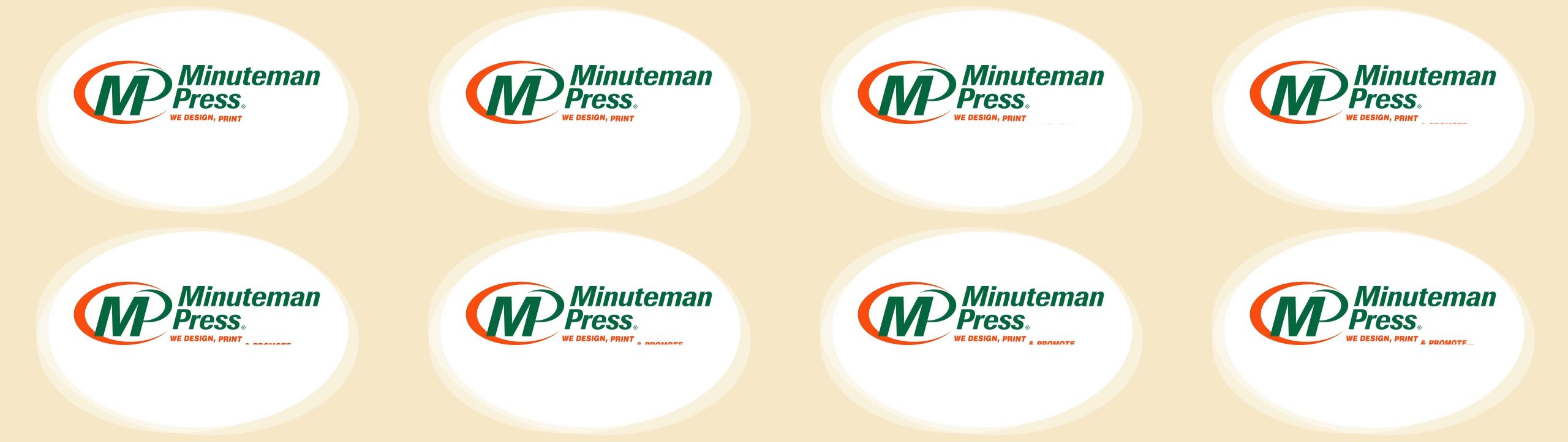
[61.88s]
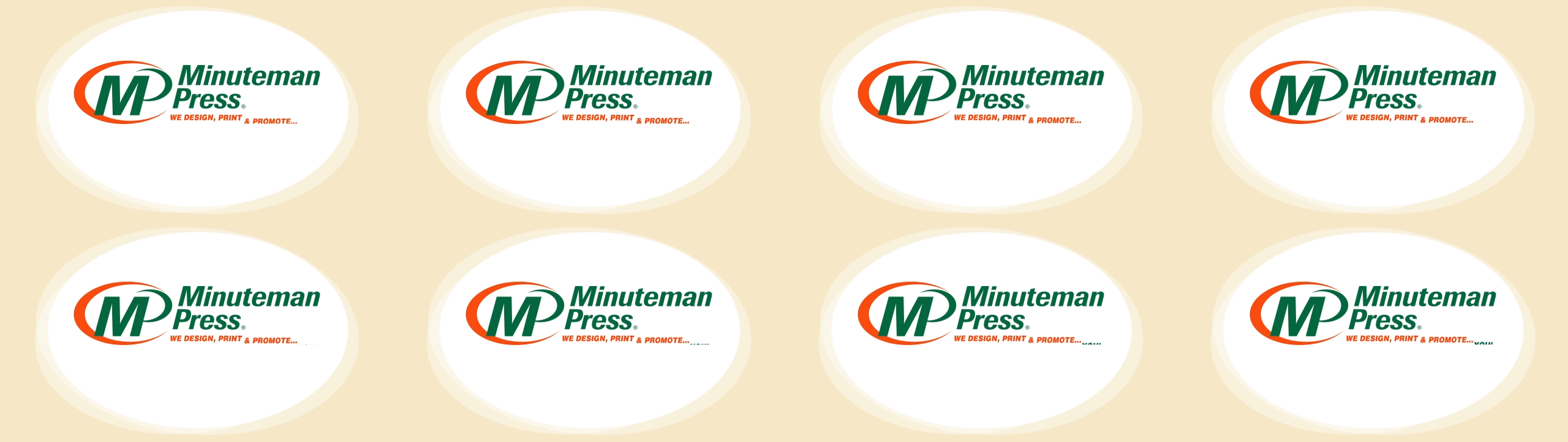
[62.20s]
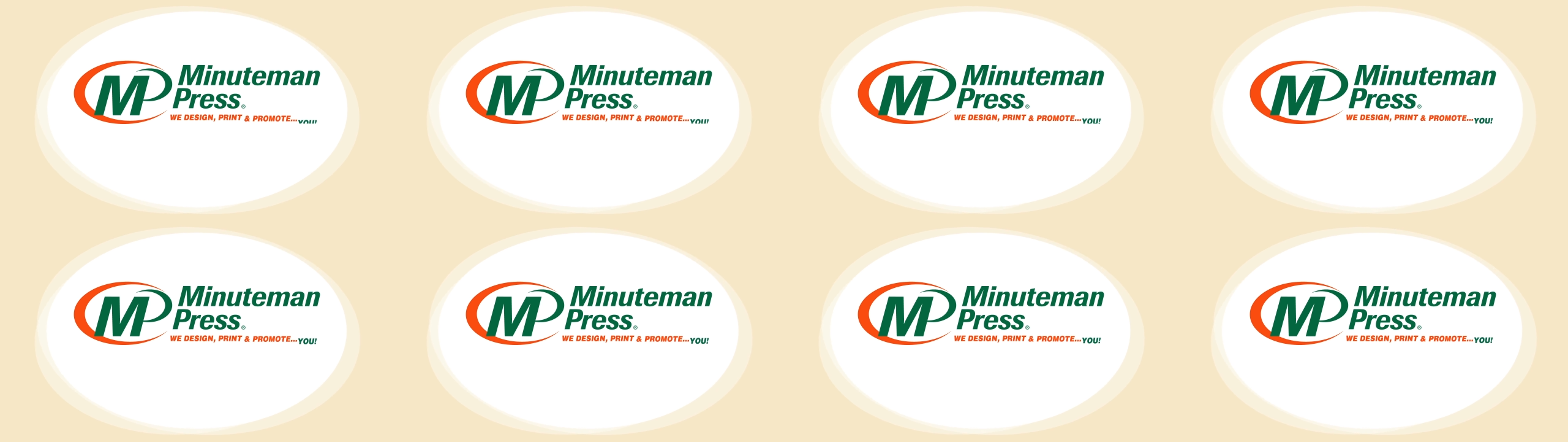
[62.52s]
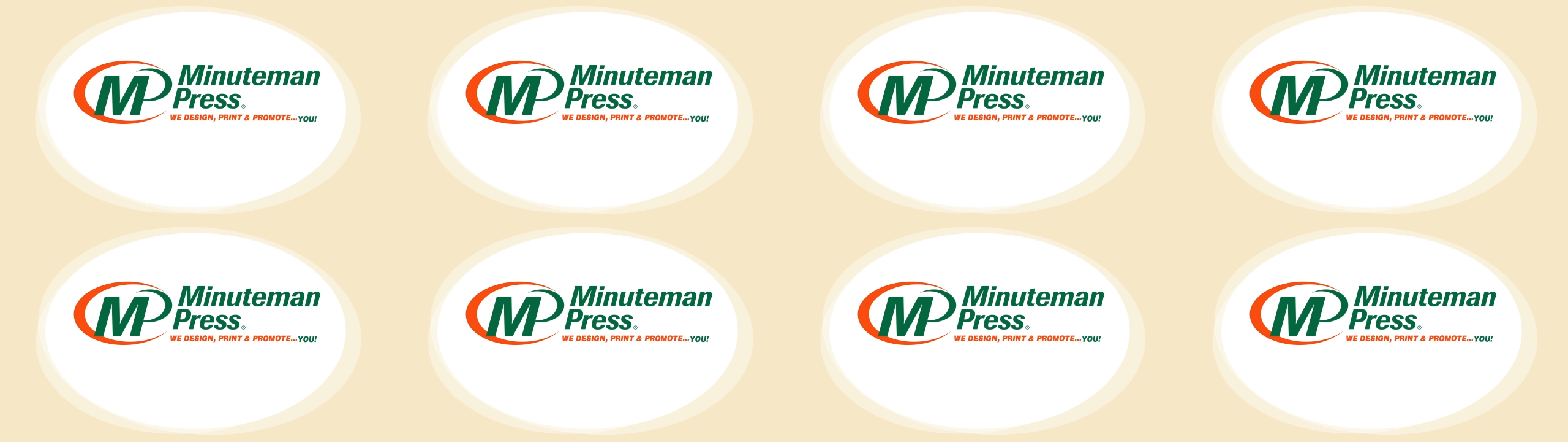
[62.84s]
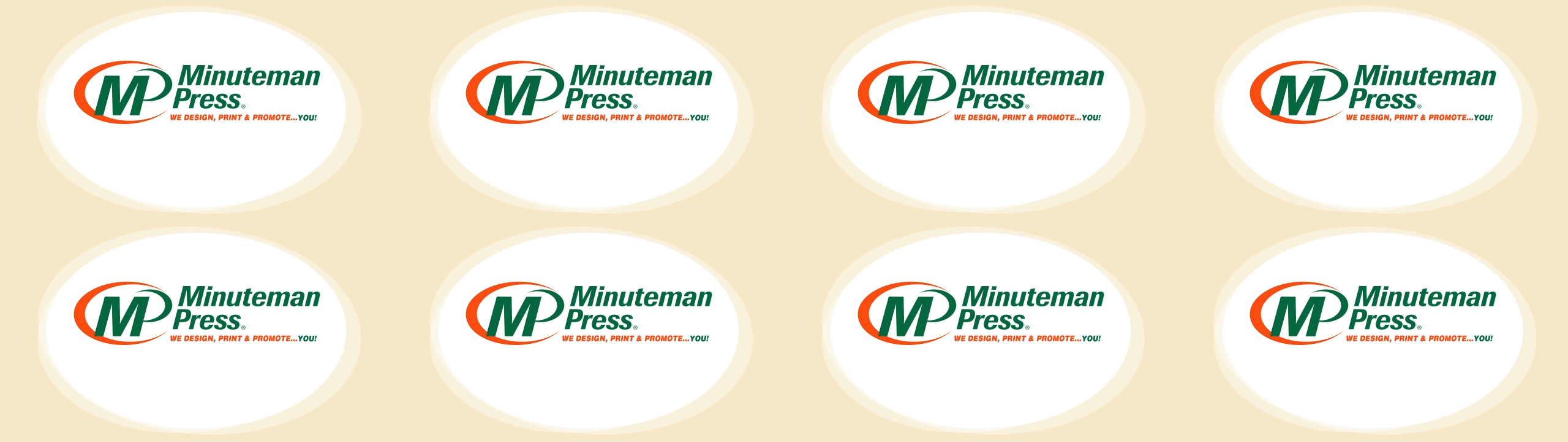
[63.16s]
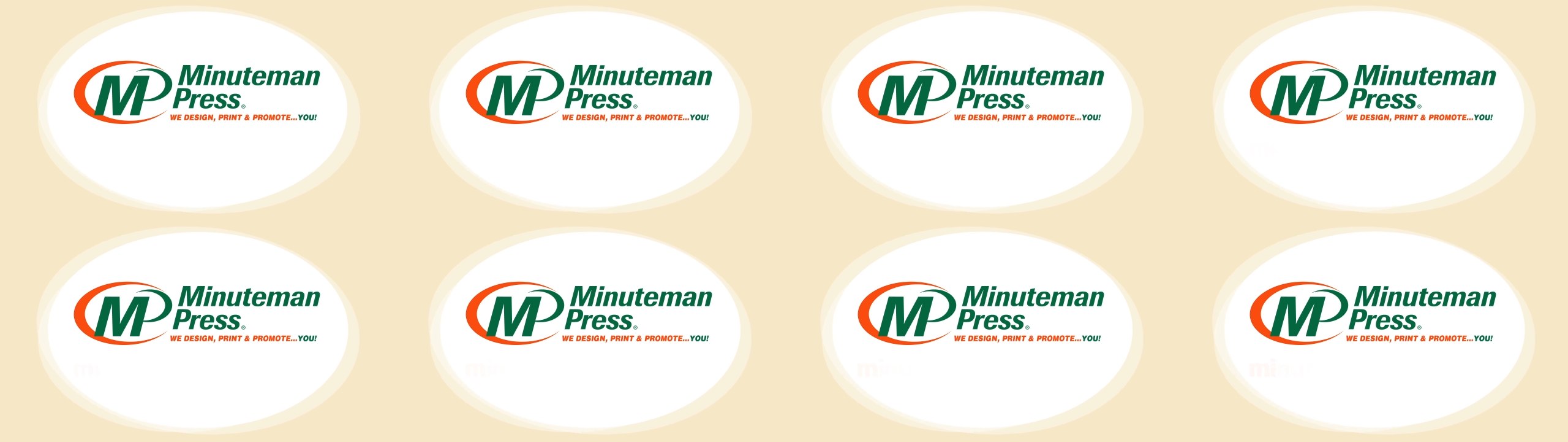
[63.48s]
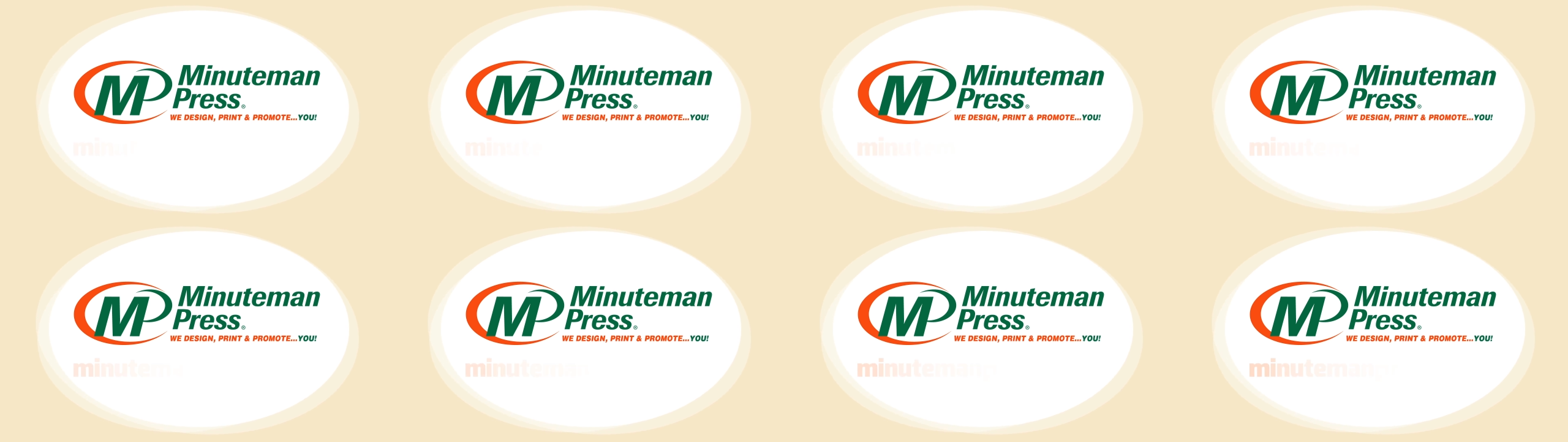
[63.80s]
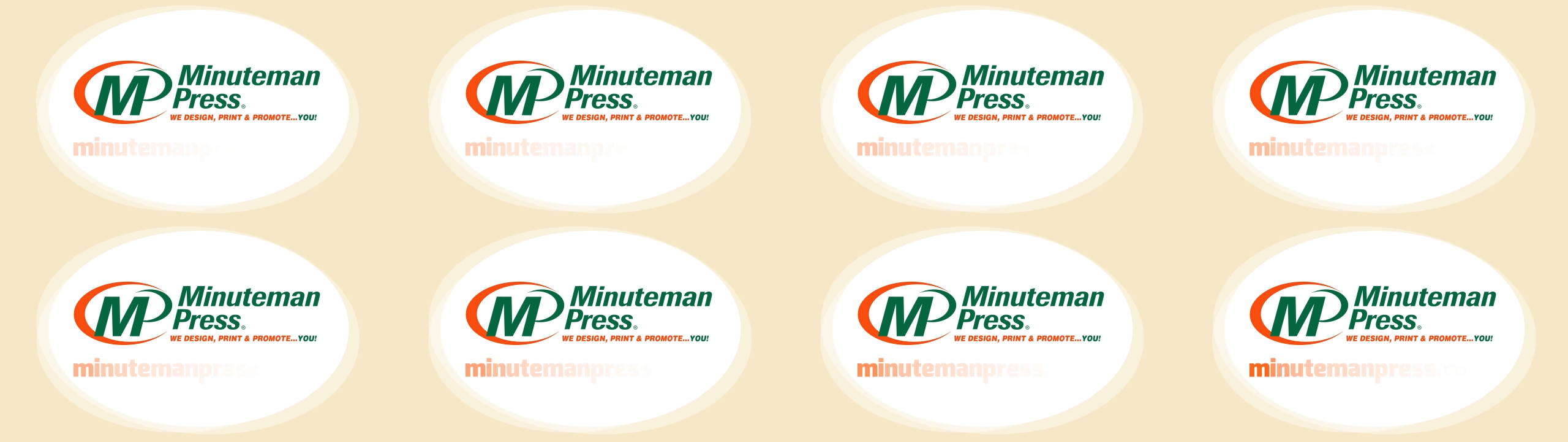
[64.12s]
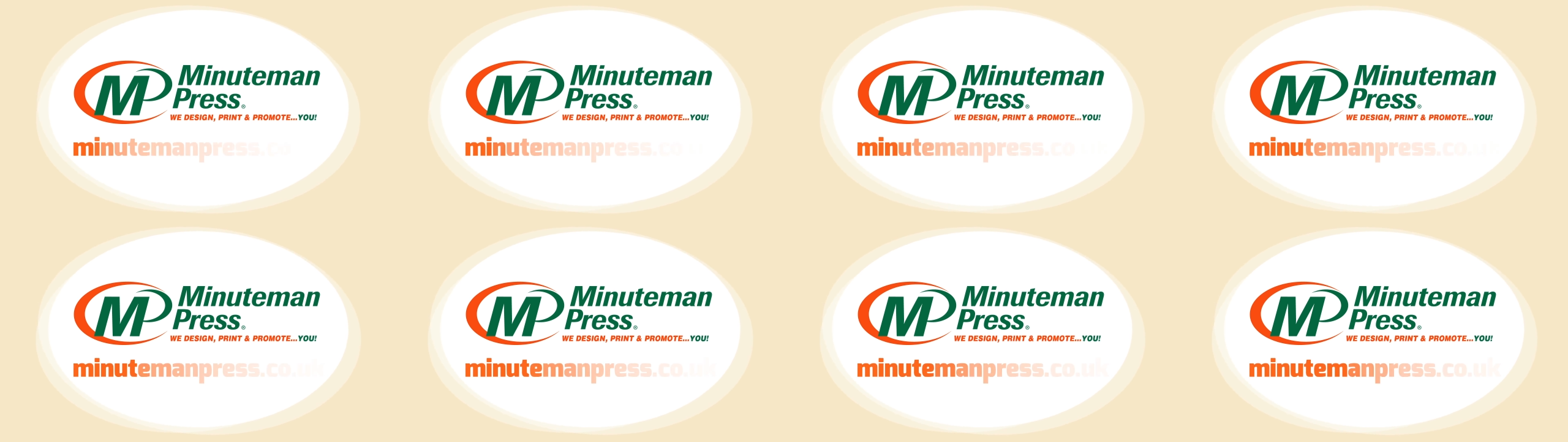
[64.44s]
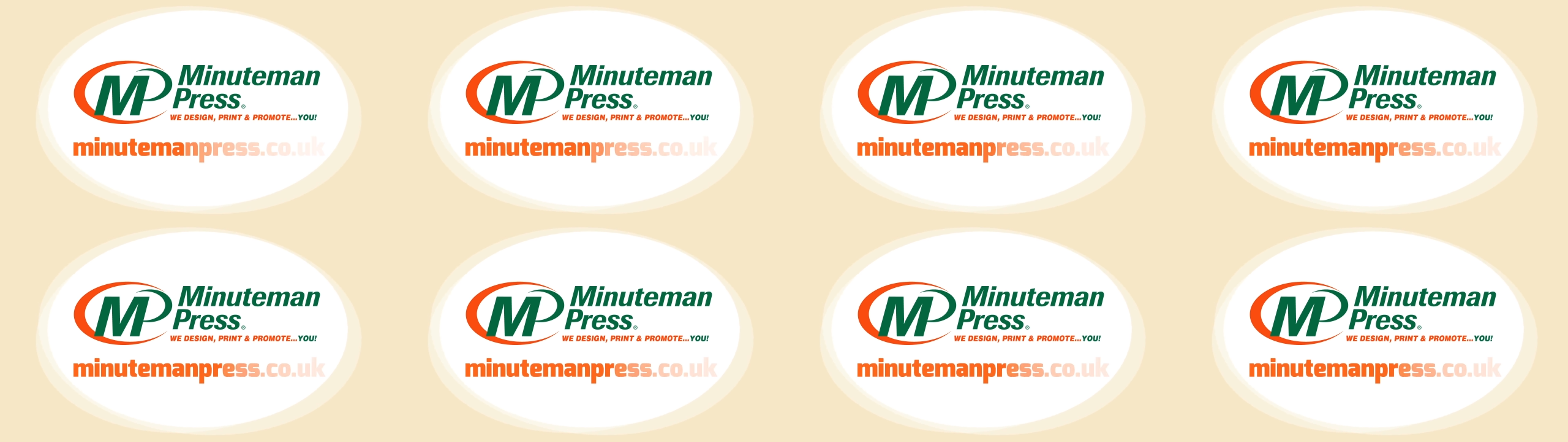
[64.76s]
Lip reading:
(no speaker visible)